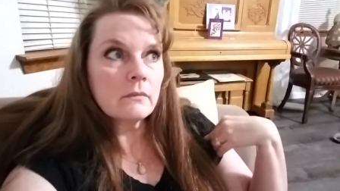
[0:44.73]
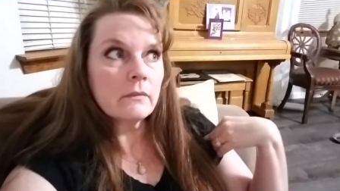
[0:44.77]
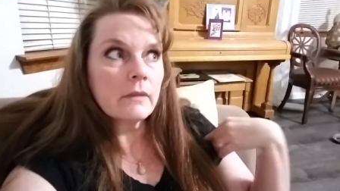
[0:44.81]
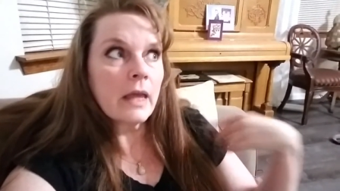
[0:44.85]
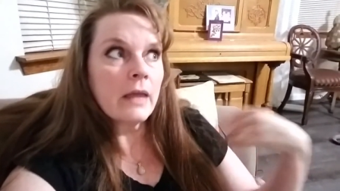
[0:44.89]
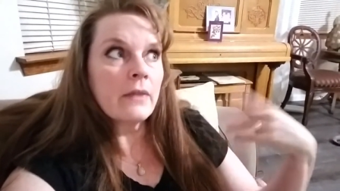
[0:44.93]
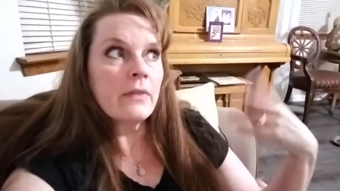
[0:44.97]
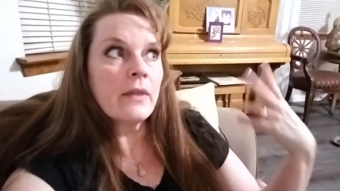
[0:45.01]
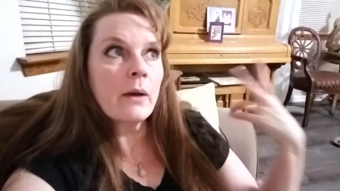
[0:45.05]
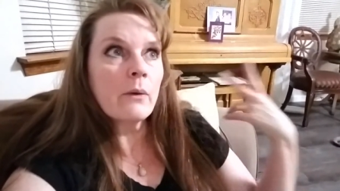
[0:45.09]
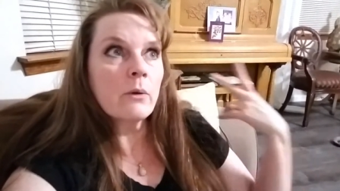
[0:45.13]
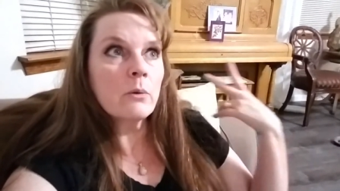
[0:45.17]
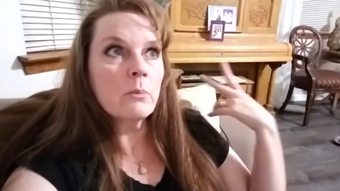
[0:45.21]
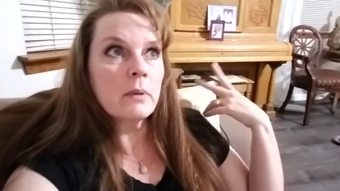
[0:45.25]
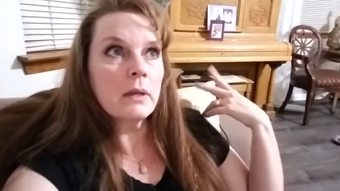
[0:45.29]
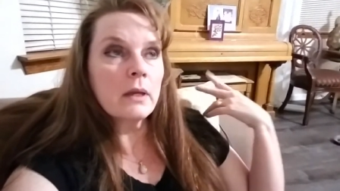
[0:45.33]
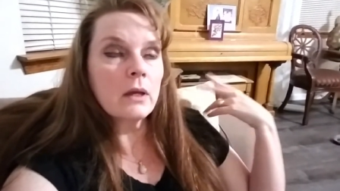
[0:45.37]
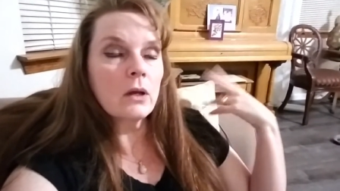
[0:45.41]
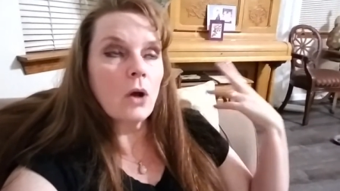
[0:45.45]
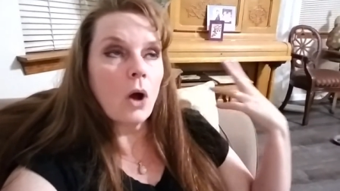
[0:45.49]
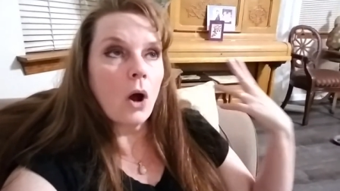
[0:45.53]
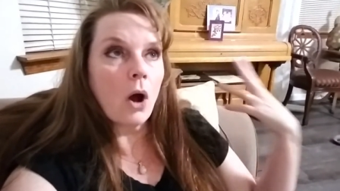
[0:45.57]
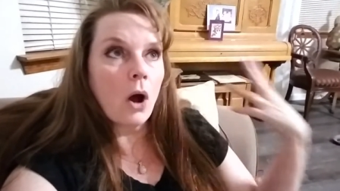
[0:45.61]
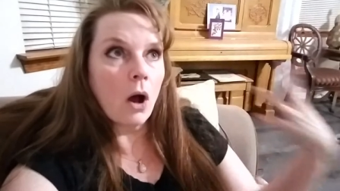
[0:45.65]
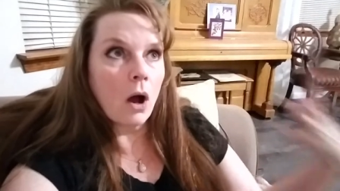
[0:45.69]
And that would be
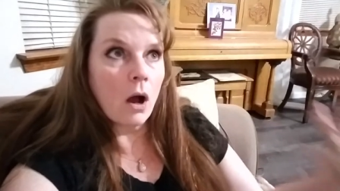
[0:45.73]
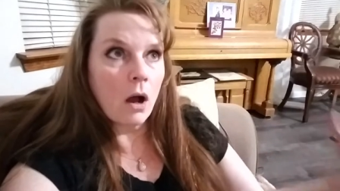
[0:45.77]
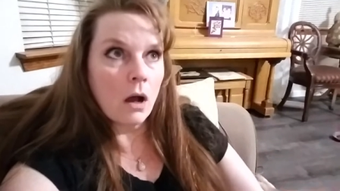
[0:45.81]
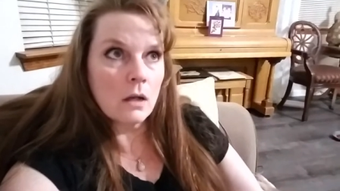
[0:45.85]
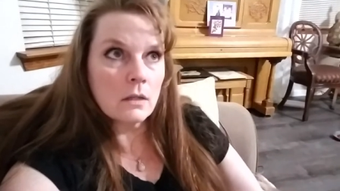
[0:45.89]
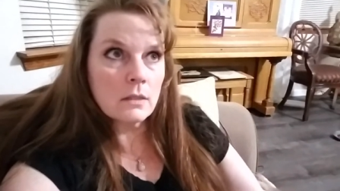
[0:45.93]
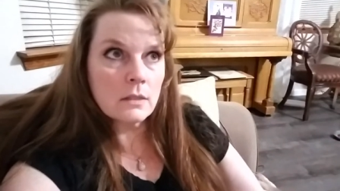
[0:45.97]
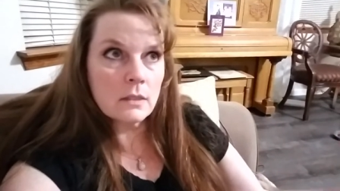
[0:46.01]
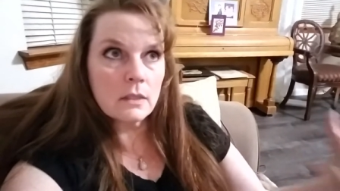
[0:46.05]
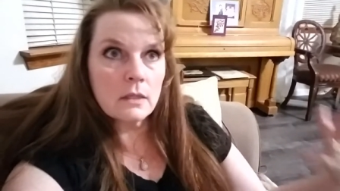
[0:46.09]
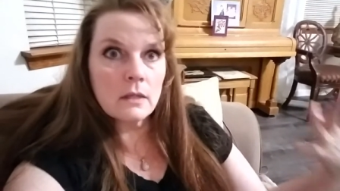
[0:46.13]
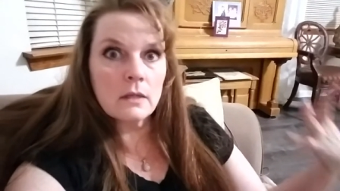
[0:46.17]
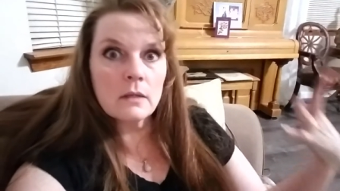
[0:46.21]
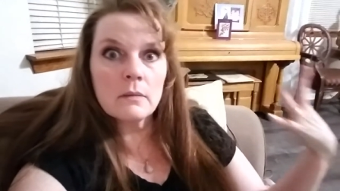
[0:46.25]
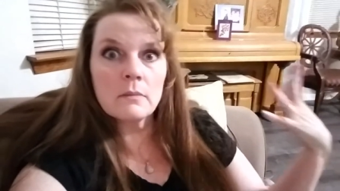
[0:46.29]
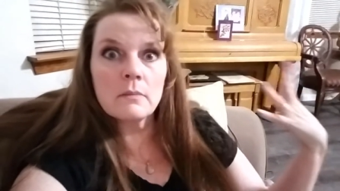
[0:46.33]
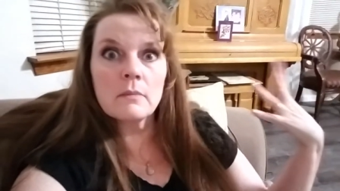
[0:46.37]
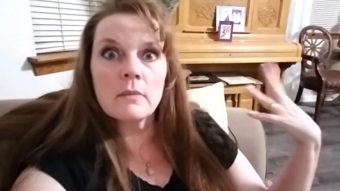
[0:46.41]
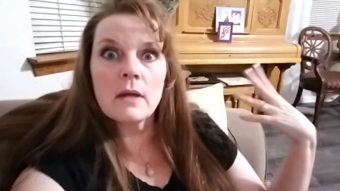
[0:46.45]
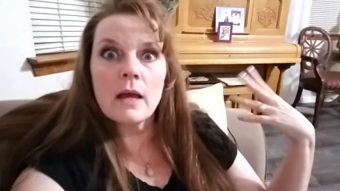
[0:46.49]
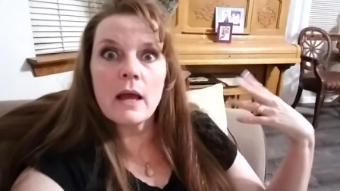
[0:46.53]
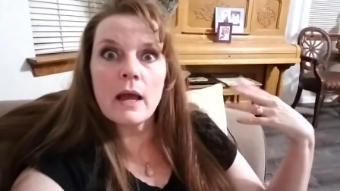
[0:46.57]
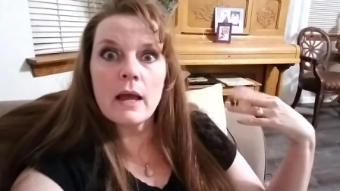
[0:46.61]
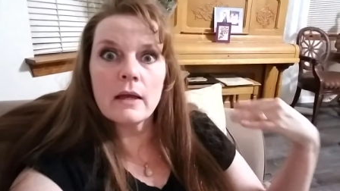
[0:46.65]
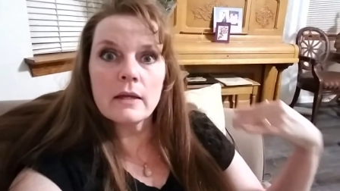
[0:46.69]
an
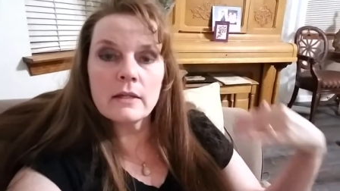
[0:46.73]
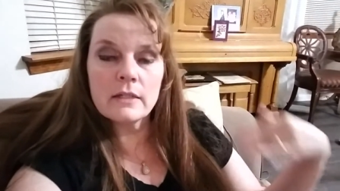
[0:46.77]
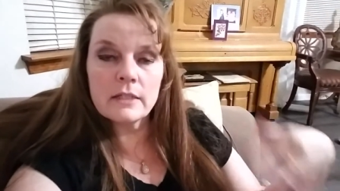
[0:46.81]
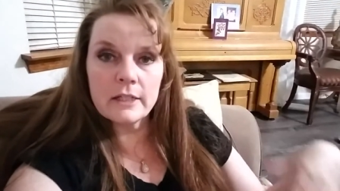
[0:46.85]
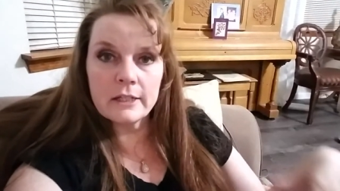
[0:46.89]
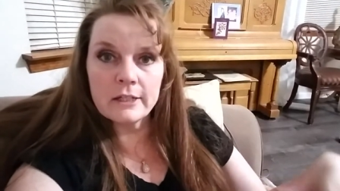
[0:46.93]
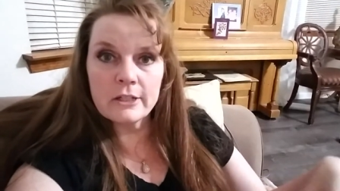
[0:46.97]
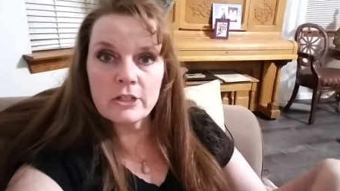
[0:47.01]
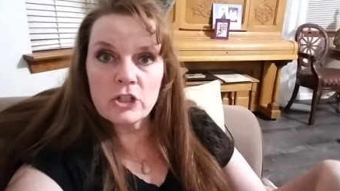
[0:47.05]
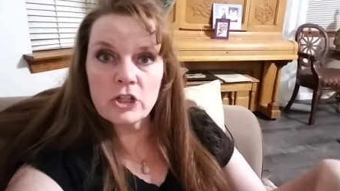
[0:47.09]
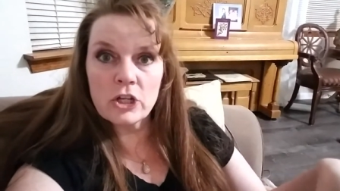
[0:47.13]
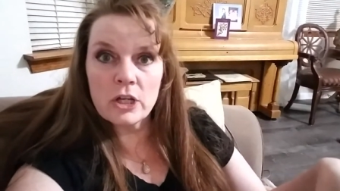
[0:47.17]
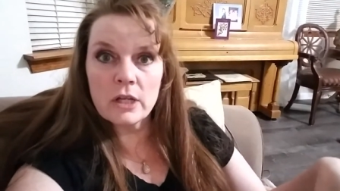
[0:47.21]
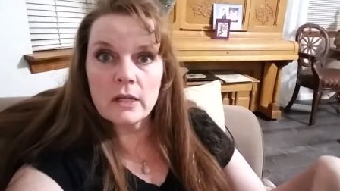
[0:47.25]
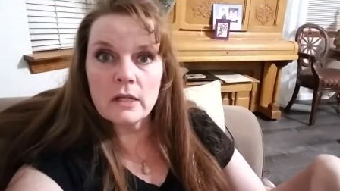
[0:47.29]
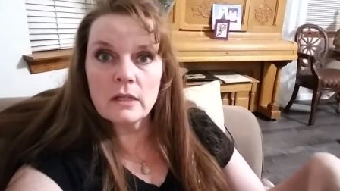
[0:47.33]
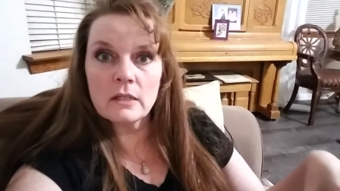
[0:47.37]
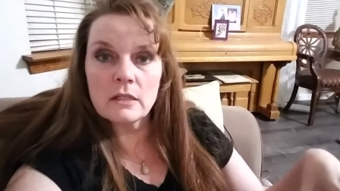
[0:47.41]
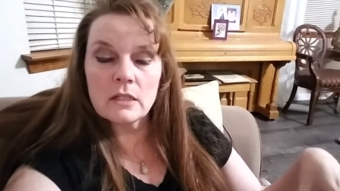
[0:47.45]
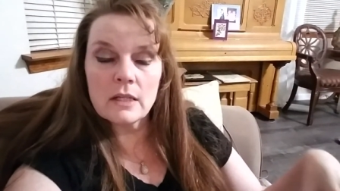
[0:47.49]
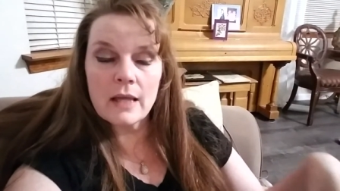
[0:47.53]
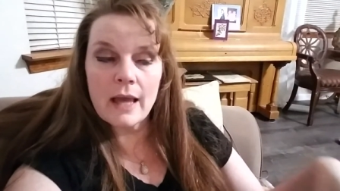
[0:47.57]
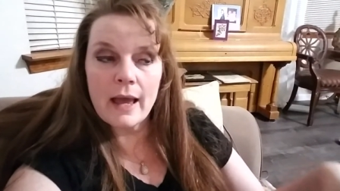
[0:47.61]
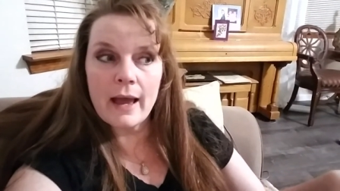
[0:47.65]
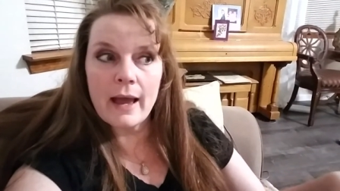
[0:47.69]
awesome
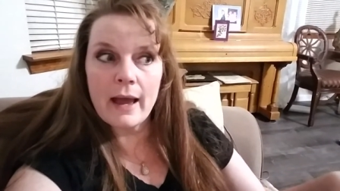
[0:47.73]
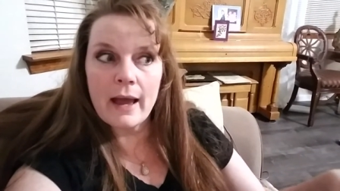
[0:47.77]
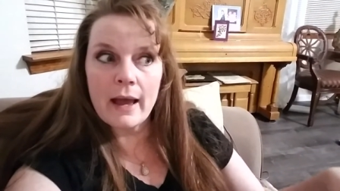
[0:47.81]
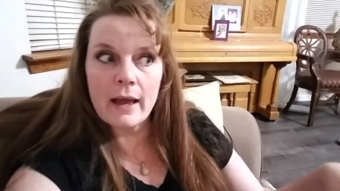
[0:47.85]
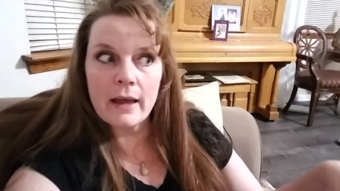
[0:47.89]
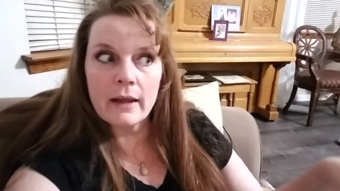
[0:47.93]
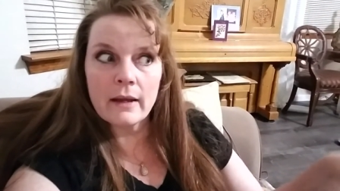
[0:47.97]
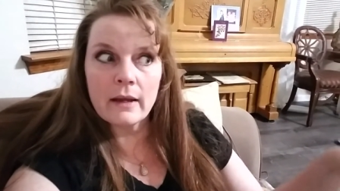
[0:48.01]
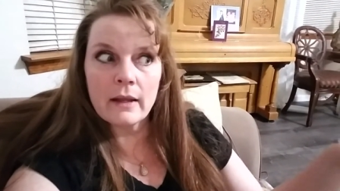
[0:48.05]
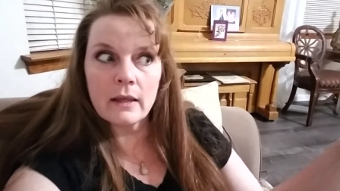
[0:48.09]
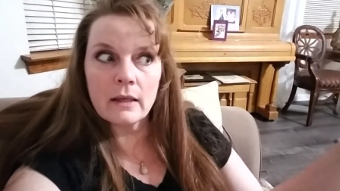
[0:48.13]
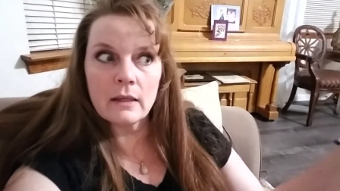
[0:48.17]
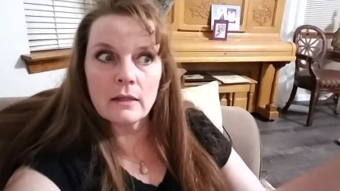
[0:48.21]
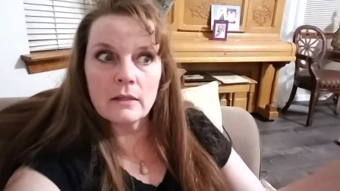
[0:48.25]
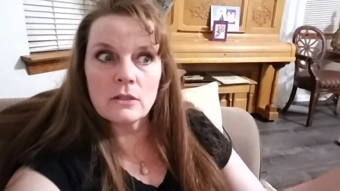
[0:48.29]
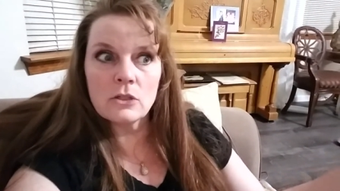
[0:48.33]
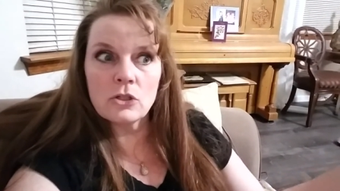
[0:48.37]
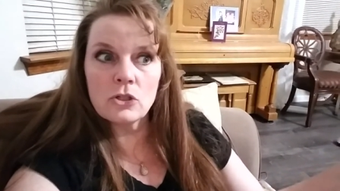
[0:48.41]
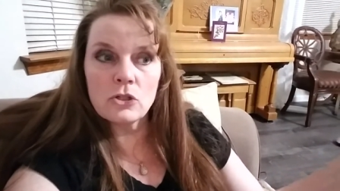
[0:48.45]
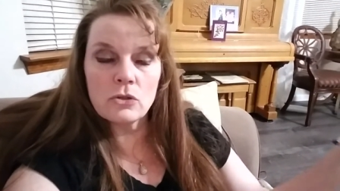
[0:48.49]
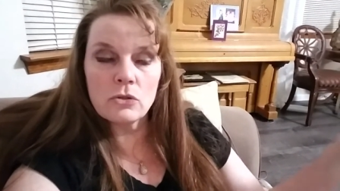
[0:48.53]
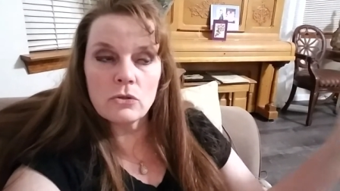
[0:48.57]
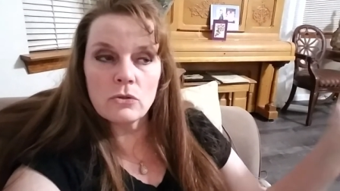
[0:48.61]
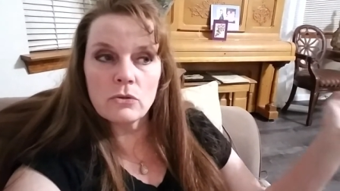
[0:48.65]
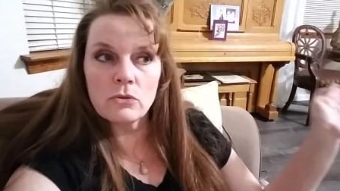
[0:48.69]
addition to add
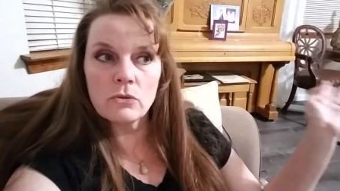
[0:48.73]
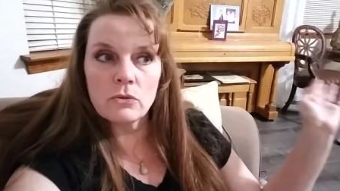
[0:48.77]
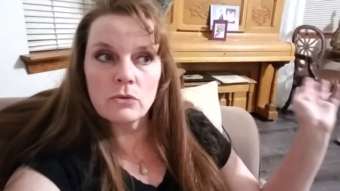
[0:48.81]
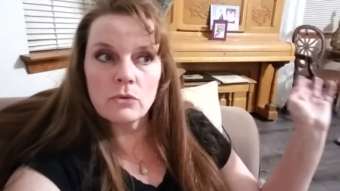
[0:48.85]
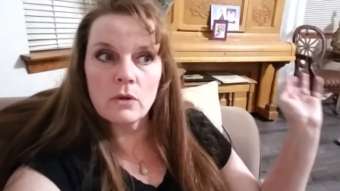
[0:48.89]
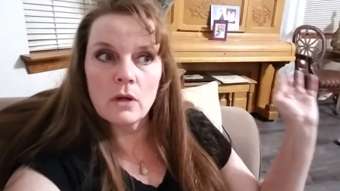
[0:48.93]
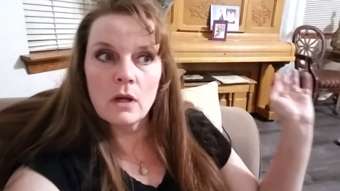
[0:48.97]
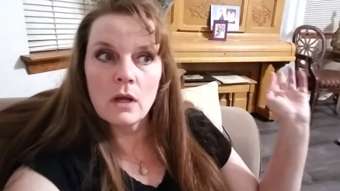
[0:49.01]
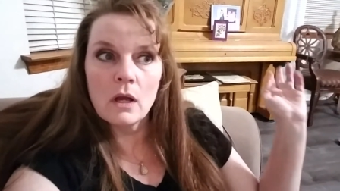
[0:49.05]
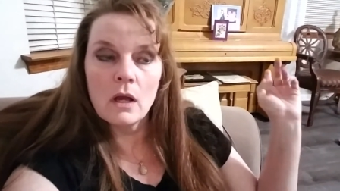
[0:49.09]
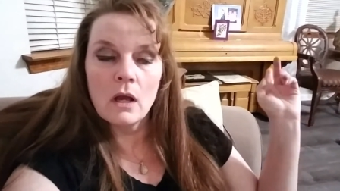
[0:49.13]
into